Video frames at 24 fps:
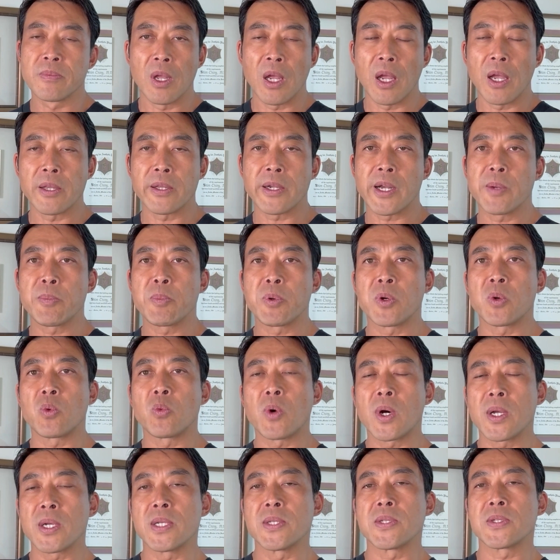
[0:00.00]
And then I put
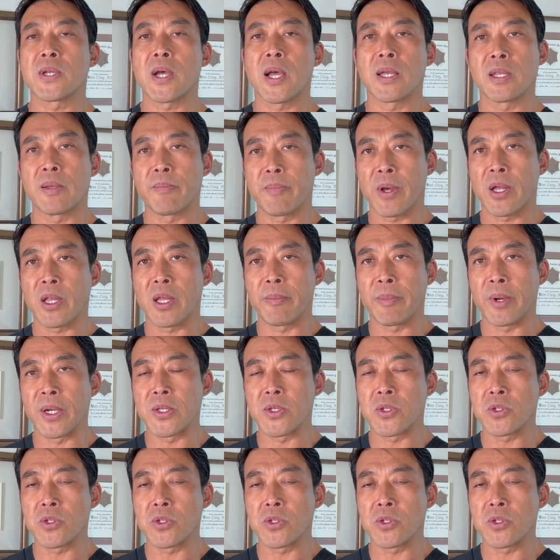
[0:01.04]
1 inside the belly button.